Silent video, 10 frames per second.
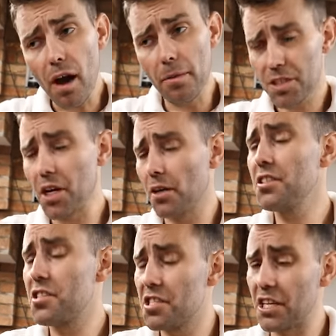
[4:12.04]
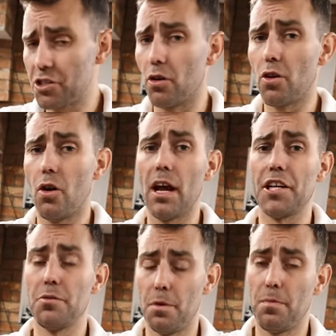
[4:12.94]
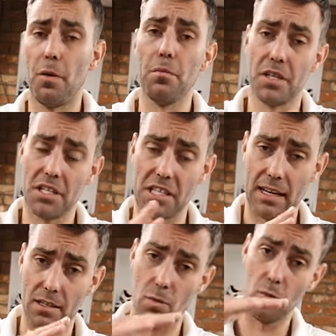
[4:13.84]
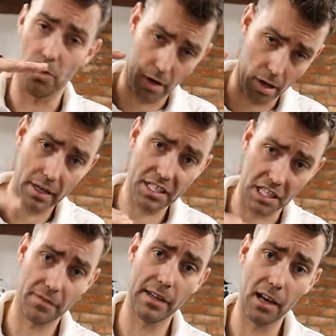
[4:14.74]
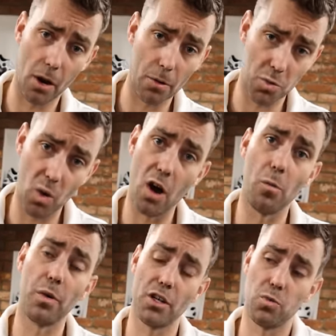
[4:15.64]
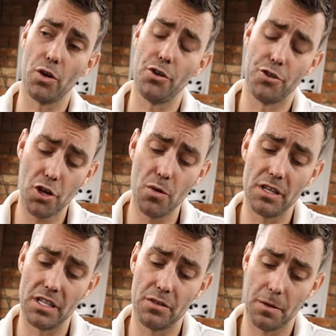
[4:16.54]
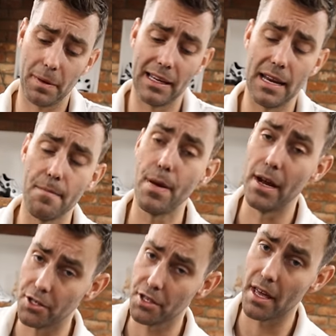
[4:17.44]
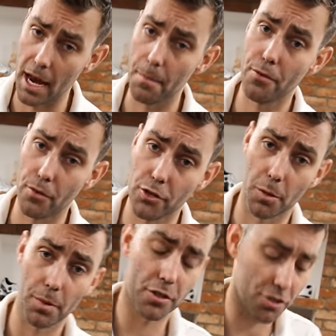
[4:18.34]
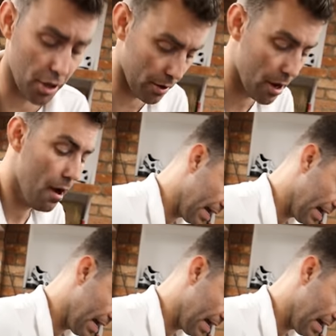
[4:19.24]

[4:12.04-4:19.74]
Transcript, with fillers: I'm starting to see strong correlations with problems at saddles that are excessively low as well, because what you do is you typically impinge the hip through the top of the stroke.